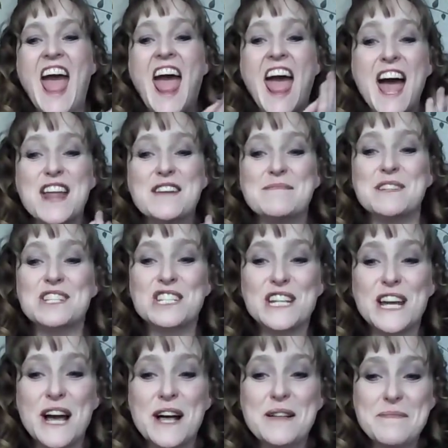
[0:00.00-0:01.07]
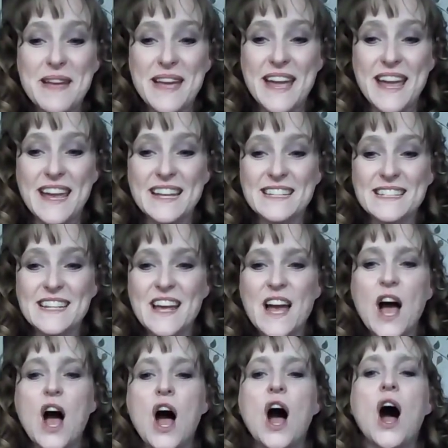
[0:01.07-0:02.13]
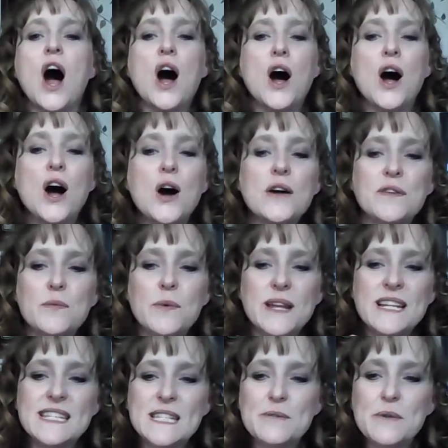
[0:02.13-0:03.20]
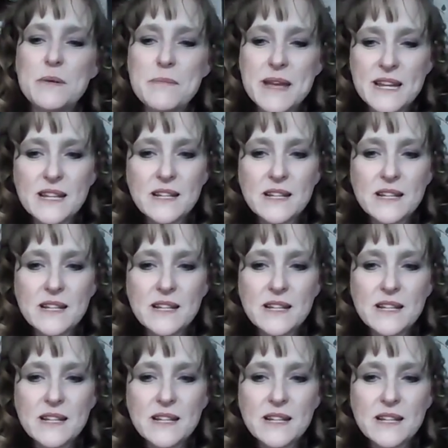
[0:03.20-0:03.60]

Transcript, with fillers: And Michelle made, oh, if you want to see what made